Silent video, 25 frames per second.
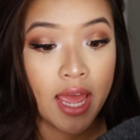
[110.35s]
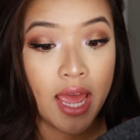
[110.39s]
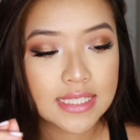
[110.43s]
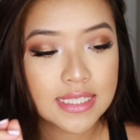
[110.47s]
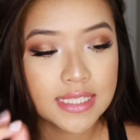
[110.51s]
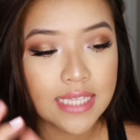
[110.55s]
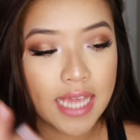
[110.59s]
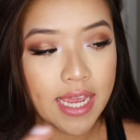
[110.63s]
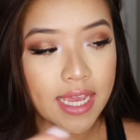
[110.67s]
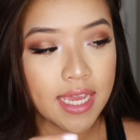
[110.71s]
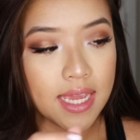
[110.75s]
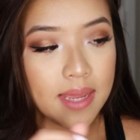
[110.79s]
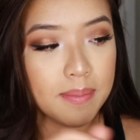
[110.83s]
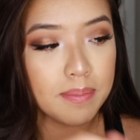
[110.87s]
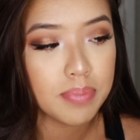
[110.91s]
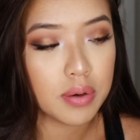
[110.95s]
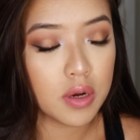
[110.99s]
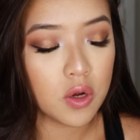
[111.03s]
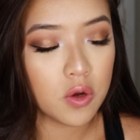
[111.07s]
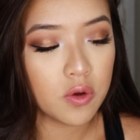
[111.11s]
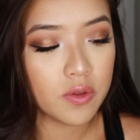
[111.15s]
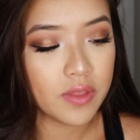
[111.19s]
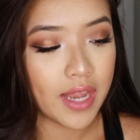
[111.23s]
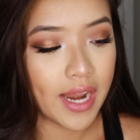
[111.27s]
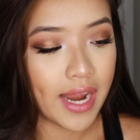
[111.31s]
Second
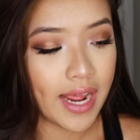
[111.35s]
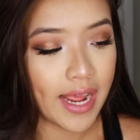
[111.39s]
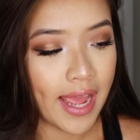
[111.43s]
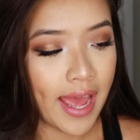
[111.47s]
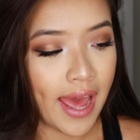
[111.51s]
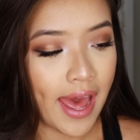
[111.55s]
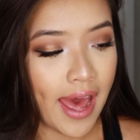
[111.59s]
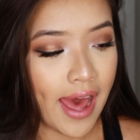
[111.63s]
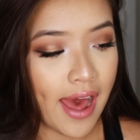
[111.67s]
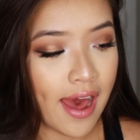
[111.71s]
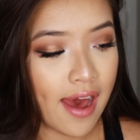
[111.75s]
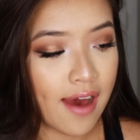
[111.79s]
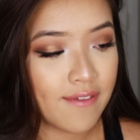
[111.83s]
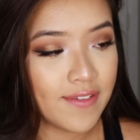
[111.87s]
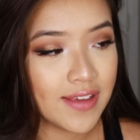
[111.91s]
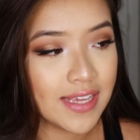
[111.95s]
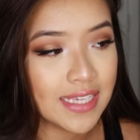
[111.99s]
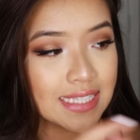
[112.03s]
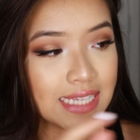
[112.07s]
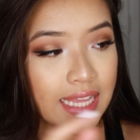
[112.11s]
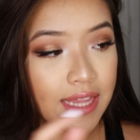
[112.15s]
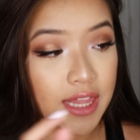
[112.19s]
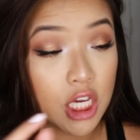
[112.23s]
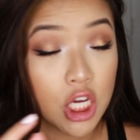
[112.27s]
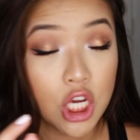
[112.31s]
pro that I have
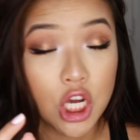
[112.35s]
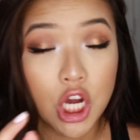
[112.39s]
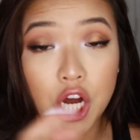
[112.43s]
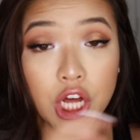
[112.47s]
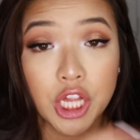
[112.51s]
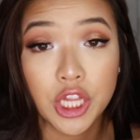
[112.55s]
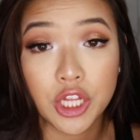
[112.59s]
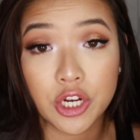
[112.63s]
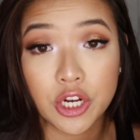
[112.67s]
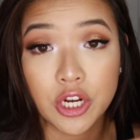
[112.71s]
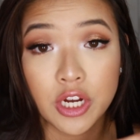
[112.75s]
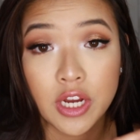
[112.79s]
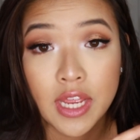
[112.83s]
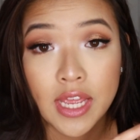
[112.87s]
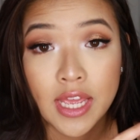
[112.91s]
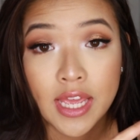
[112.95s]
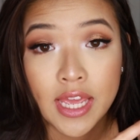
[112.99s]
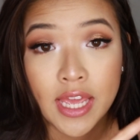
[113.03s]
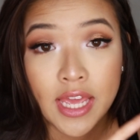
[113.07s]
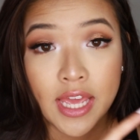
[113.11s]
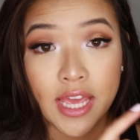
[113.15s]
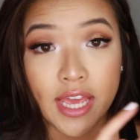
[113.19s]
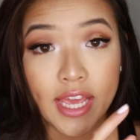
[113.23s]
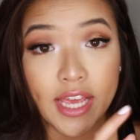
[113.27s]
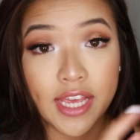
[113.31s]
is that the color
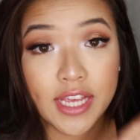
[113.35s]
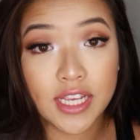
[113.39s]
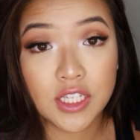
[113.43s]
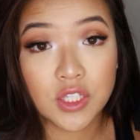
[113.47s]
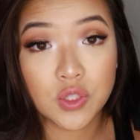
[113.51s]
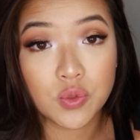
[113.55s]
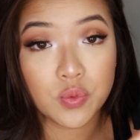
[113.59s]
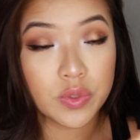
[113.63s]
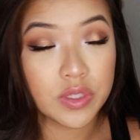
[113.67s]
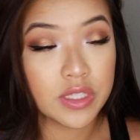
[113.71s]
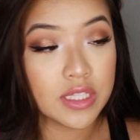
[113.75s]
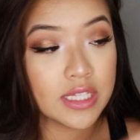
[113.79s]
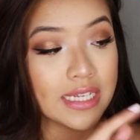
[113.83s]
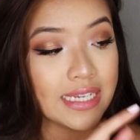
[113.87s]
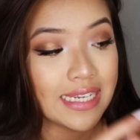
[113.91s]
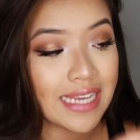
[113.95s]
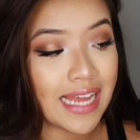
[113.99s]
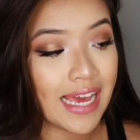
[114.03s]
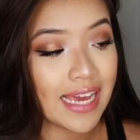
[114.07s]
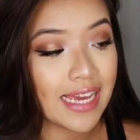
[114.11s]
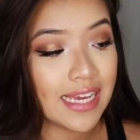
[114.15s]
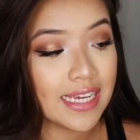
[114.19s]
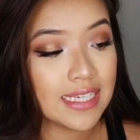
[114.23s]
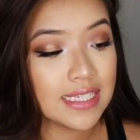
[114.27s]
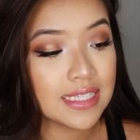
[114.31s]
is really
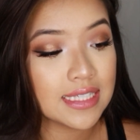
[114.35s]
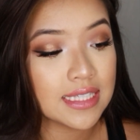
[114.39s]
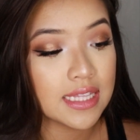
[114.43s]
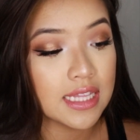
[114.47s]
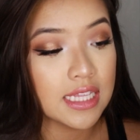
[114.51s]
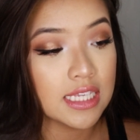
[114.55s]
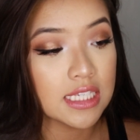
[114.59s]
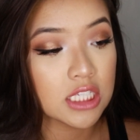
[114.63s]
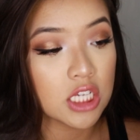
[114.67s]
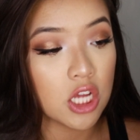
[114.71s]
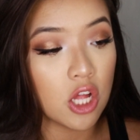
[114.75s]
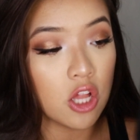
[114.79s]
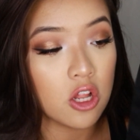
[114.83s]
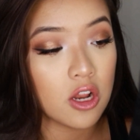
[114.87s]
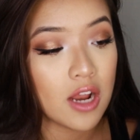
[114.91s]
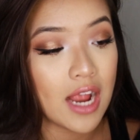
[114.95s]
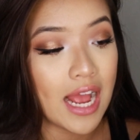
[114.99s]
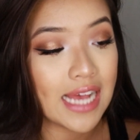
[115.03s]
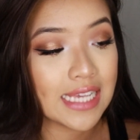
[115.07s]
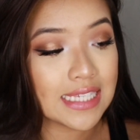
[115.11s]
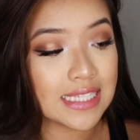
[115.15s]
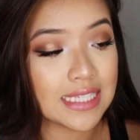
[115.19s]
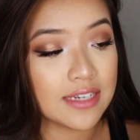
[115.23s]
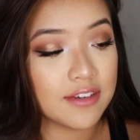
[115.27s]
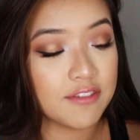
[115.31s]
nice. This color
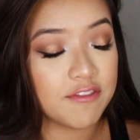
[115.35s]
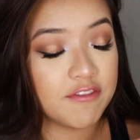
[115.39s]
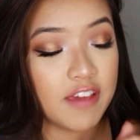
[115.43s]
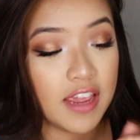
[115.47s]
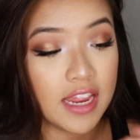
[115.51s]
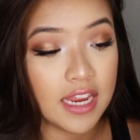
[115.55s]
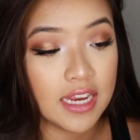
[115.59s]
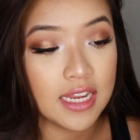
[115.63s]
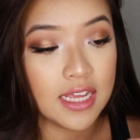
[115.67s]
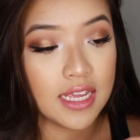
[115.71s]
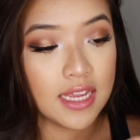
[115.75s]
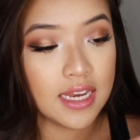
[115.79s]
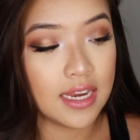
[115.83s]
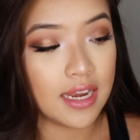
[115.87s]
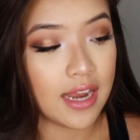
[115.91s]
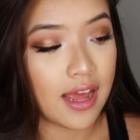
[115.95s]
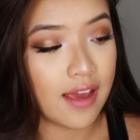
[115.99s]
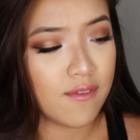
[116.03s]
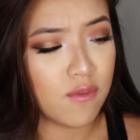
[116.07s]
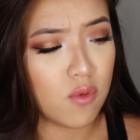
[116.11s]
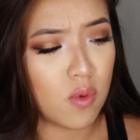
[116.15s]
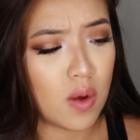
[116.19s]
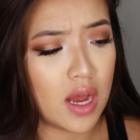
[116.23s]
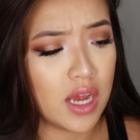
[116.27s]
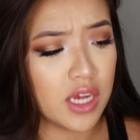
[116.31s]
hasn't faded and
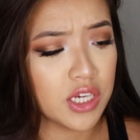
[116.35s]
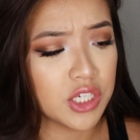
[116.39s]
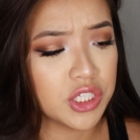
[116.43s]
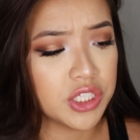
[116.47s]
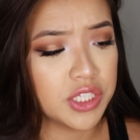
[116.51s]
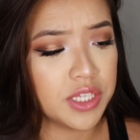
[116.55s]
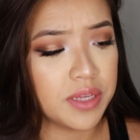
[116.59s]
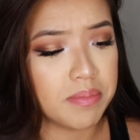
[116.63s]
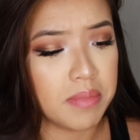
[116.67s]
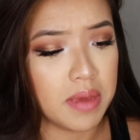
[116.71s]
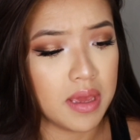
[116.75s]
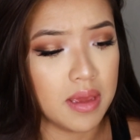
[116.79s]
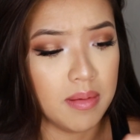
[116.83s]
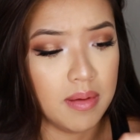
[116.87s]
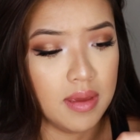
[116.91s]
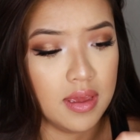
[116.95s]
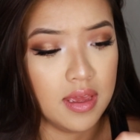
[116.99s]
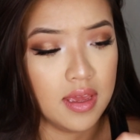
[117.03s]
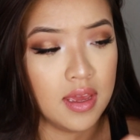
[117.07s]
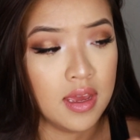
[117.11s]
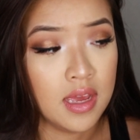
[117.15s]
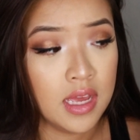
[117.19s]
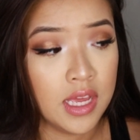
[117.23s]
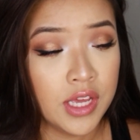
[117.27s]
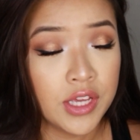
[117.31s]
I've washed it
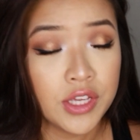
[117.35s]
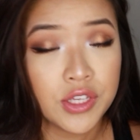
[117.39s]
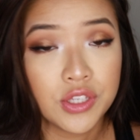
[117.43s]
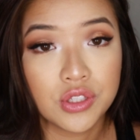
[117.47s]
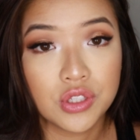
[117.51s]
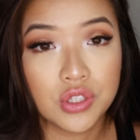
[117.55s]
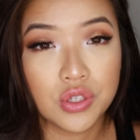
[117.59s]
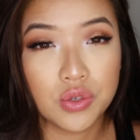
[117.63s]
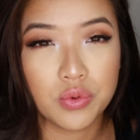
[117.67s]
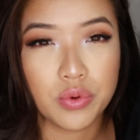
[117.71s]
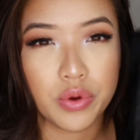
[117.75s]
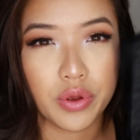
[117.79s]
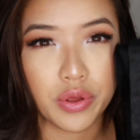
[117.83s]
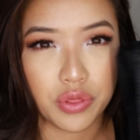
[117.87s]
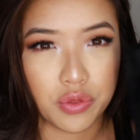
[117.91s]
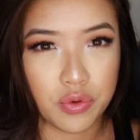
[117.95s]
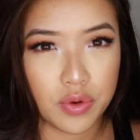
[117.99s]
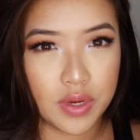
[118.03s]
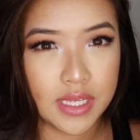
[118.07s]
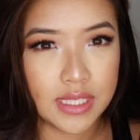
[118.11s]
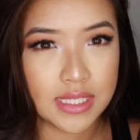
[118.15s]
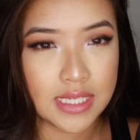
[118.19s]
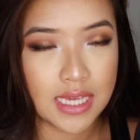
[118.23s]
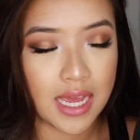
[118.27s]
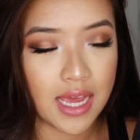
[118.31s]
maybe 2 or
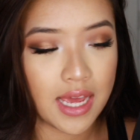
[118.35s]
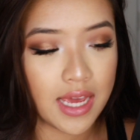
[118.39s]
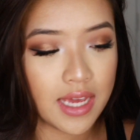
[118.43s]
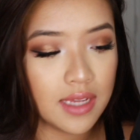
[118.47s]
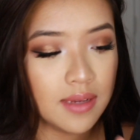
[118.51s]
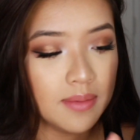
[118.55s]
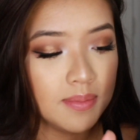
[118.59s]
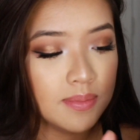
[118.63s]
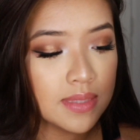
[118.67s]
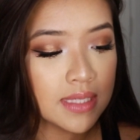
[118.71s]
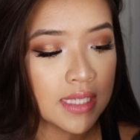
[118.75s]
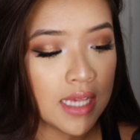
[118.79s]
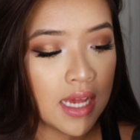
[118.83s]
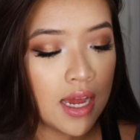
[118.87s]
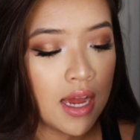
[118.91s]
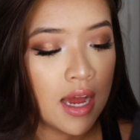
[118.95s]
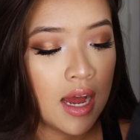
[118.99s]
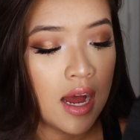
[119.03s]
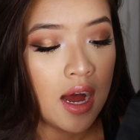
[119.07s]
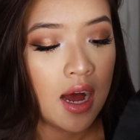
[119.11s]
3 times.